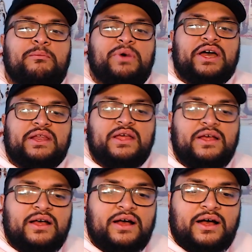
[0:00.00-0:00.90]
but
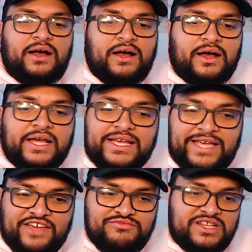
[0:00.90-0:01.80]
it
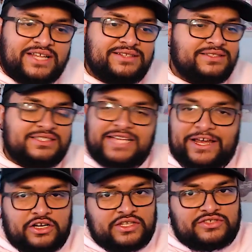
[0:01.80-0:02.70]
gave me, like, the
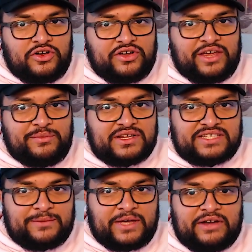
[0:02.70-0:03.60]
title of the song gave me the
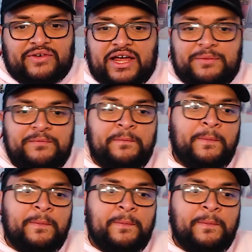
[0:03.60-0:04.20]
same kind of vibe,